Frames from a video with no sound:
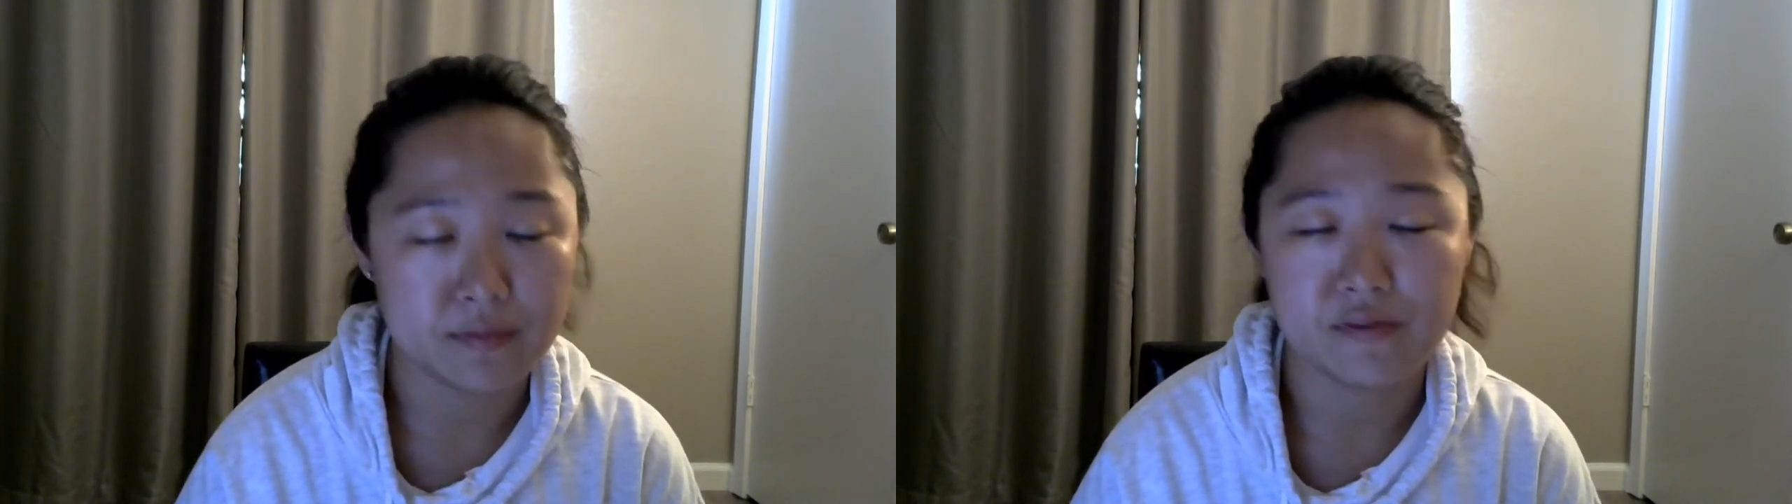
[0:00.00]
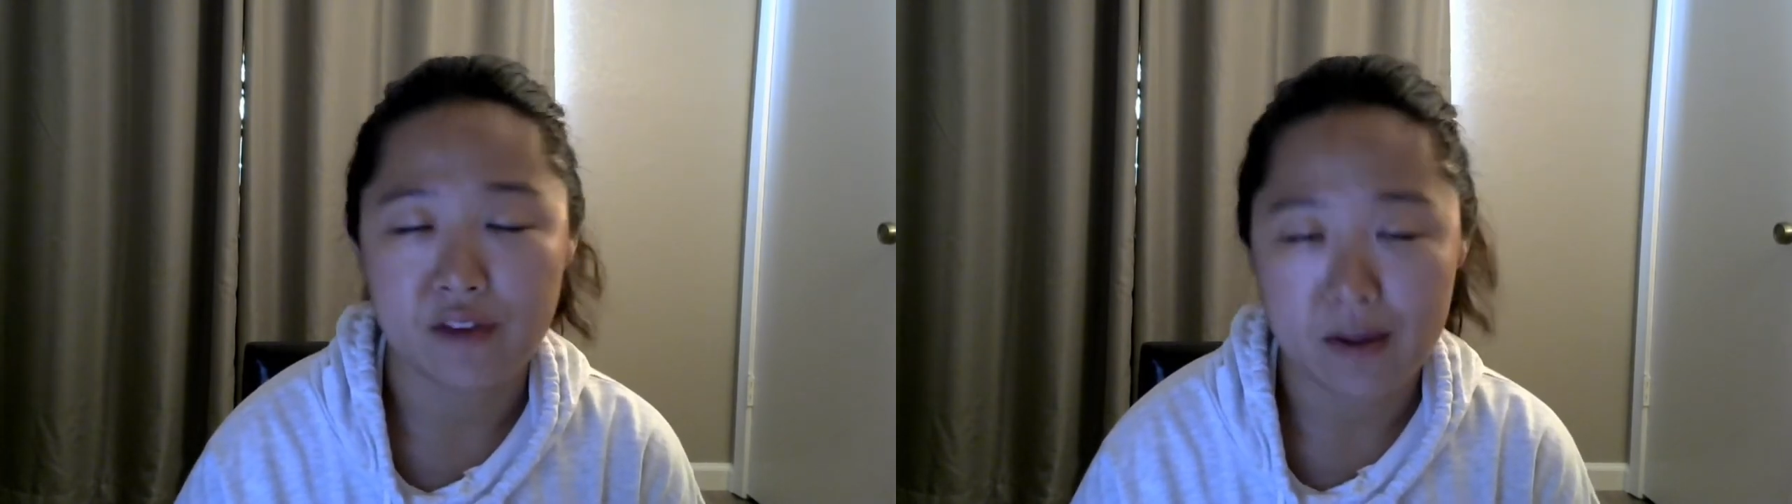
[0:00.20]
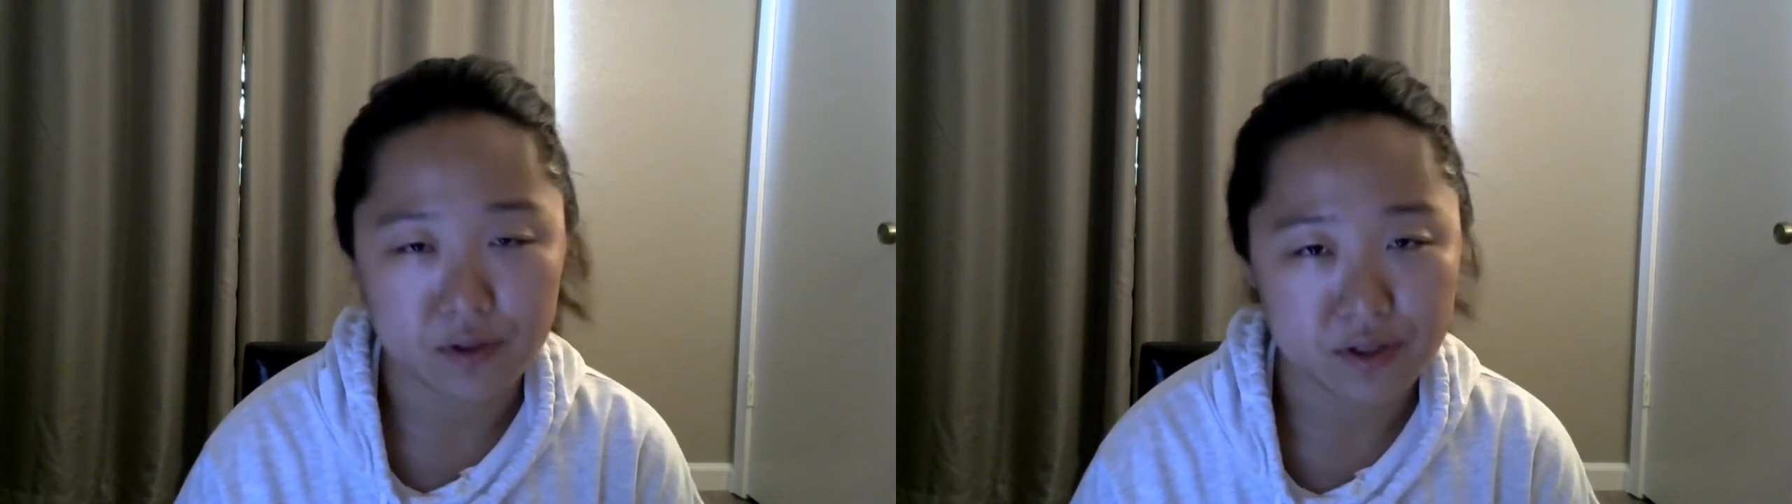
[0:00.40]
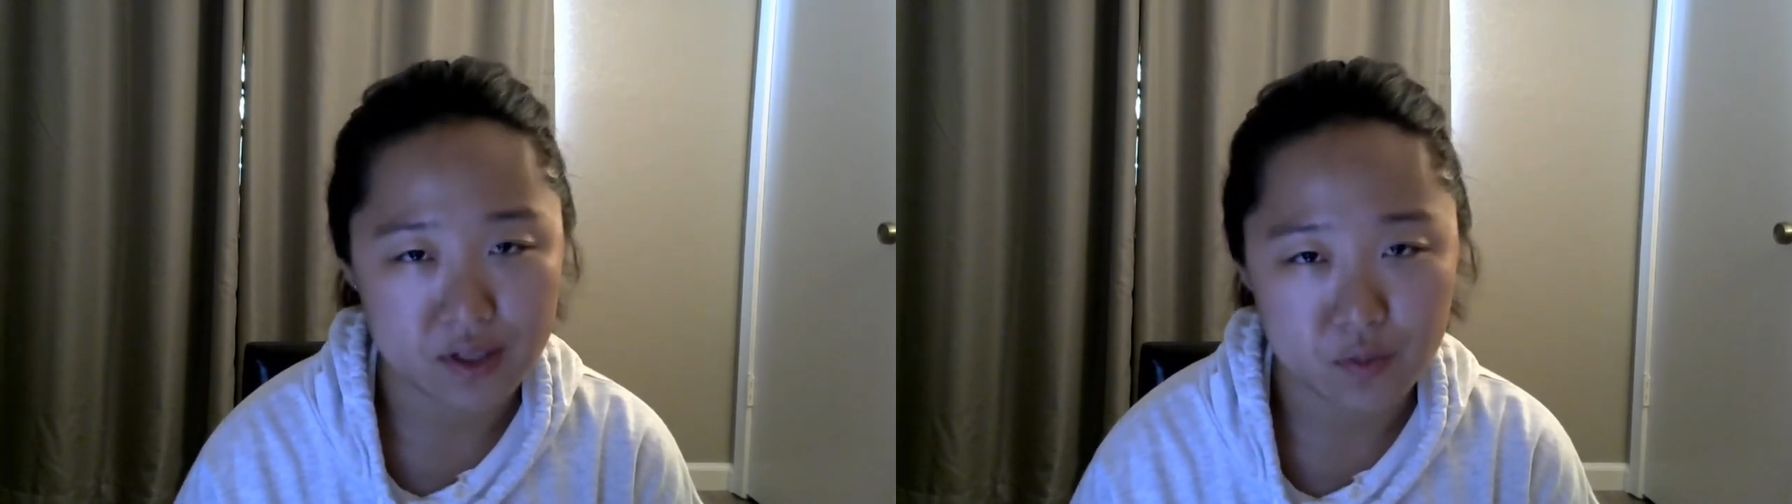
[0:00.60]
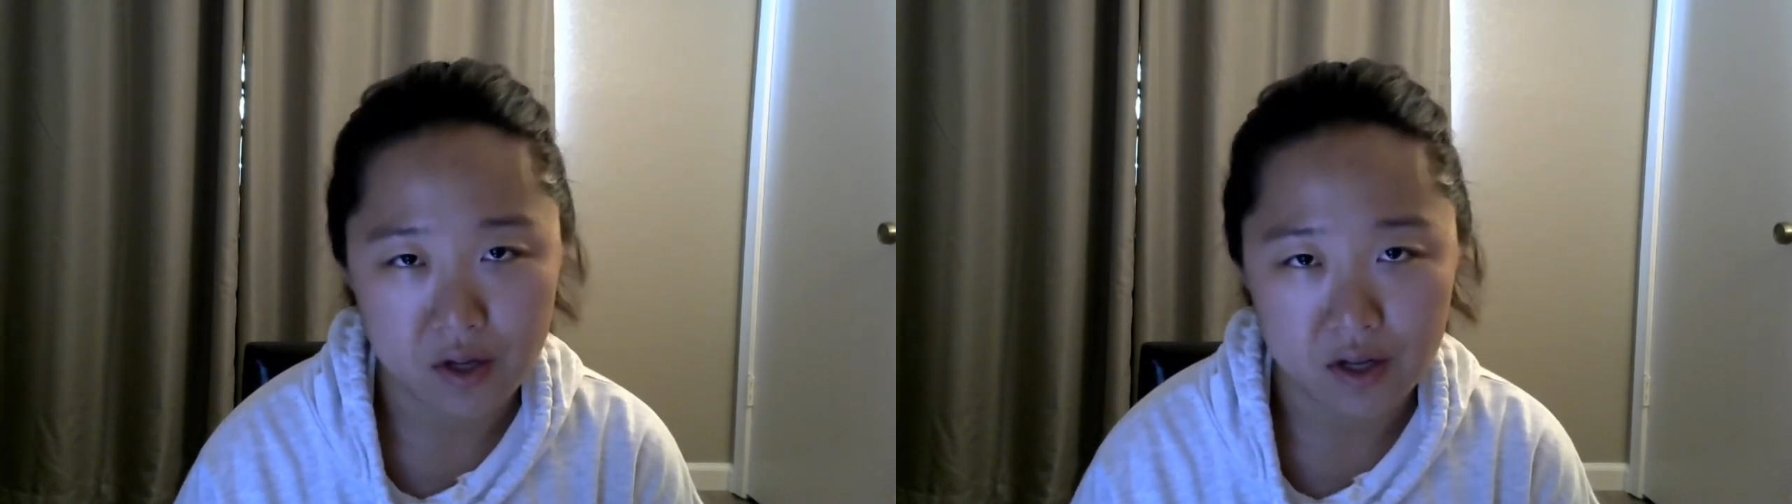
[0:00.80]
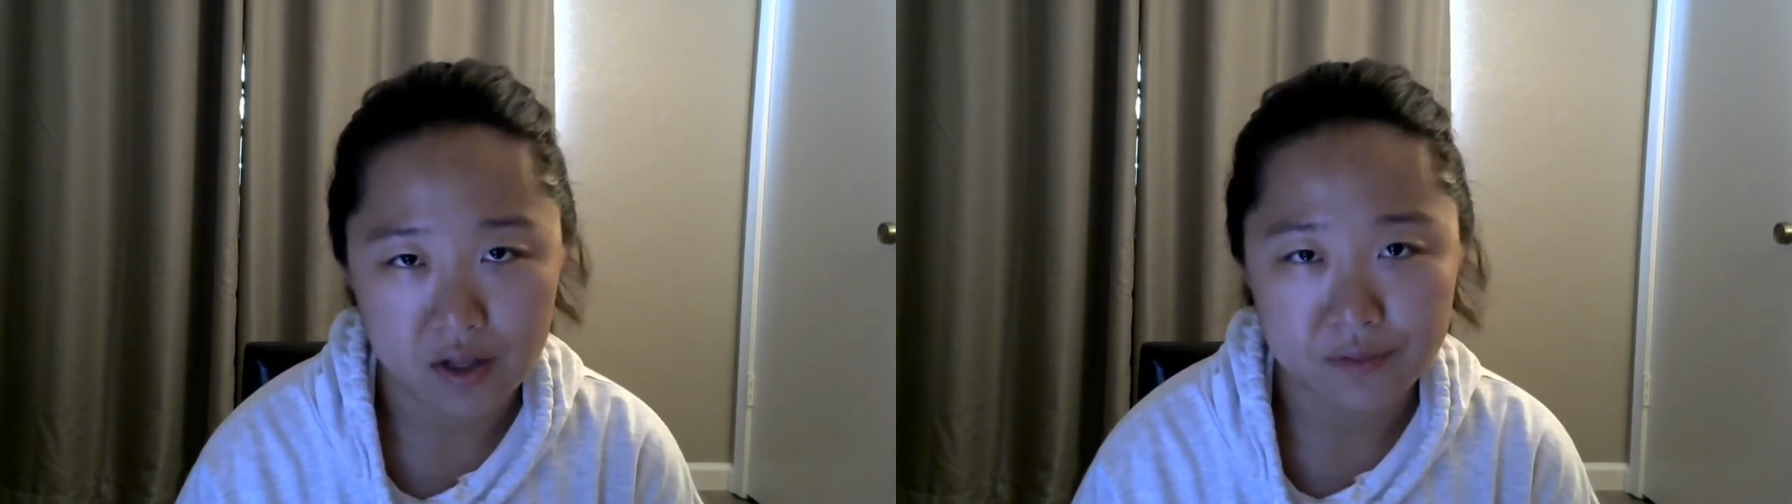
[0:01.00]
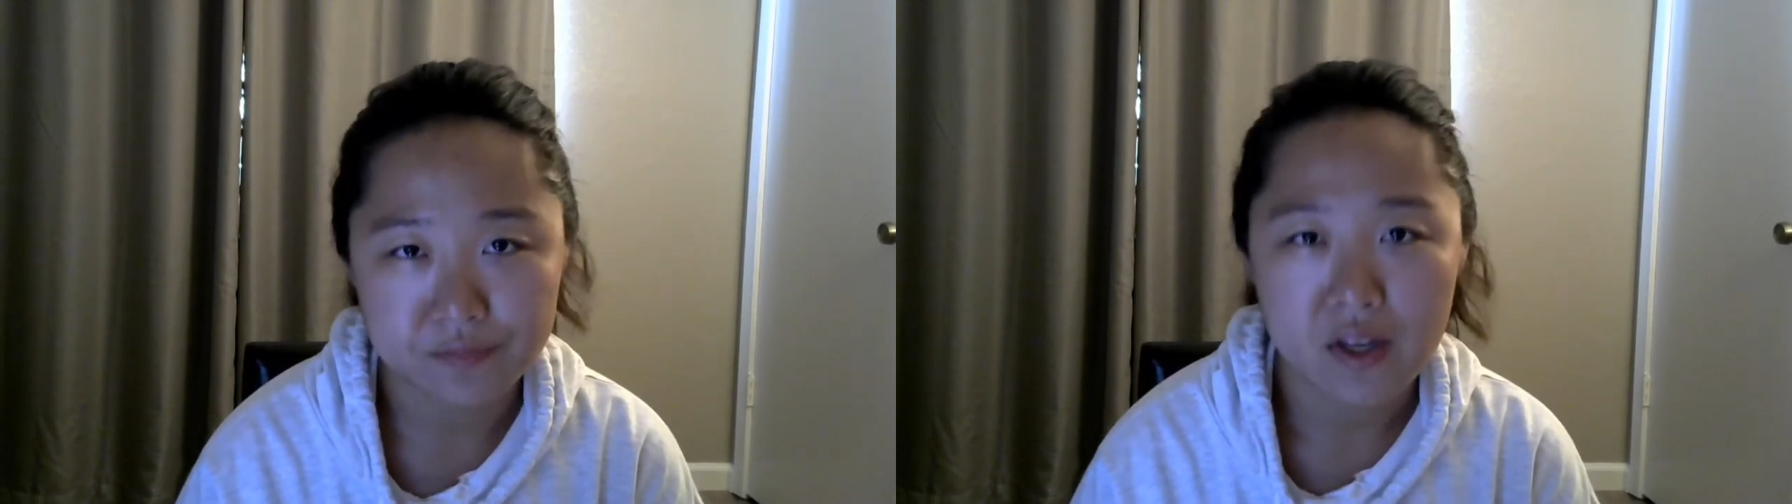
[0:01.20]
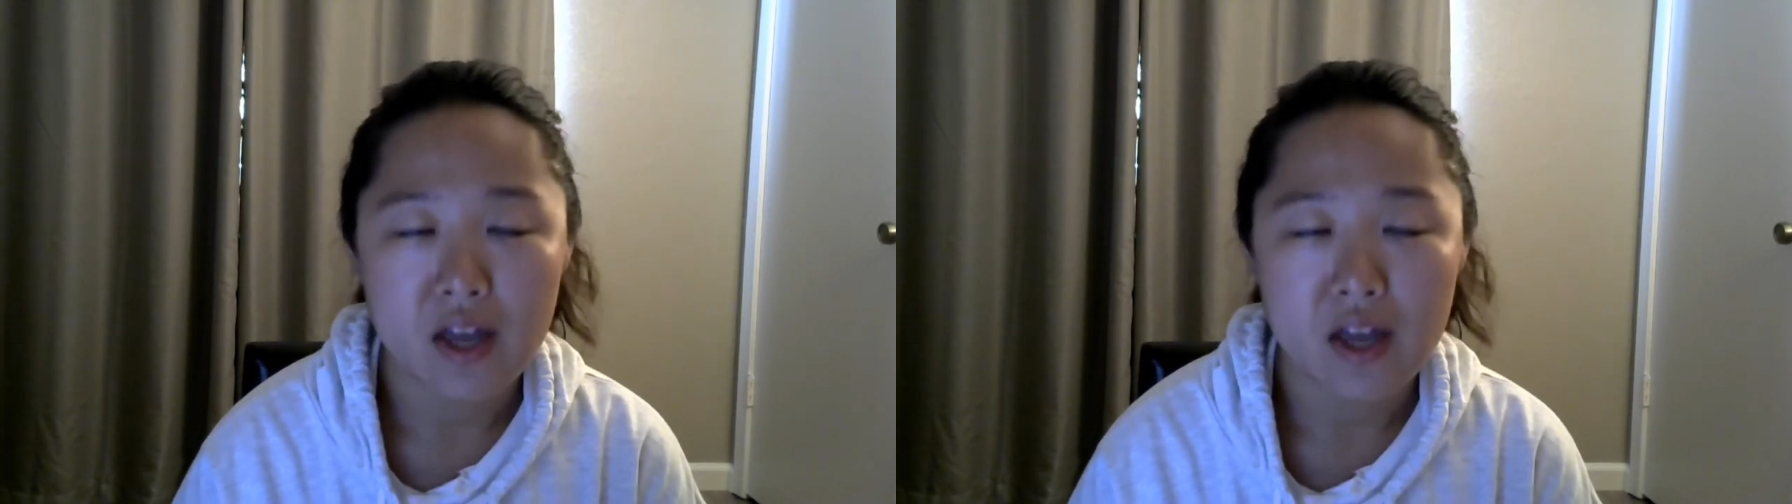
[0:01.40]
fabulous as well.